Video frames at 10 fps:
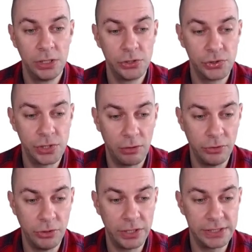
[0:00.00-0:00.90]
So
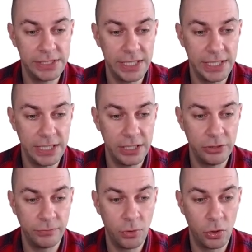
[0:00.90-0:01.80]
you can see here
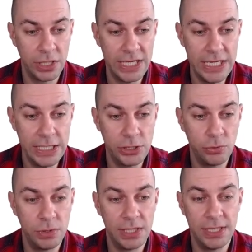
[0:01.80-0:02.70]
you've got e
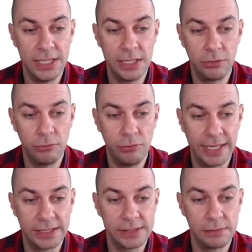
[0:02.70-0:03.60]
to the little
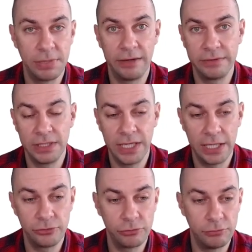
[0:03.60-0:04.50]
x above the
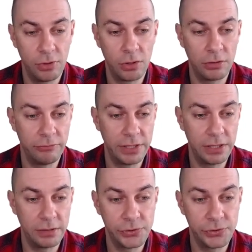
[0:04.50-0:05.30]
natural logarithm.